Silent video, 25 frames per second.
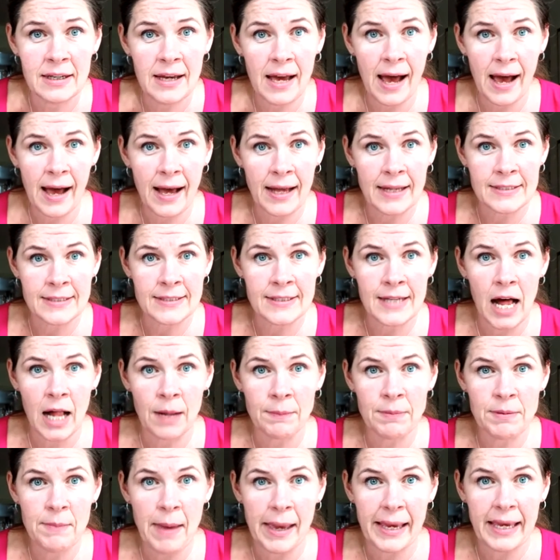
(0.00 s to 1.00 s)
and I'll
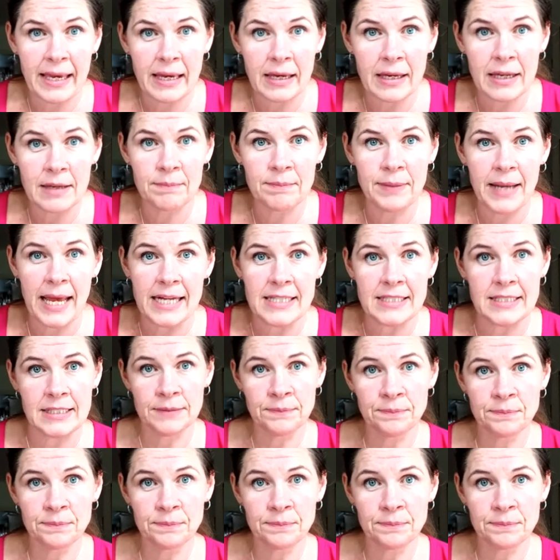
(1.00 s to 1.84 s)
be making a complaint.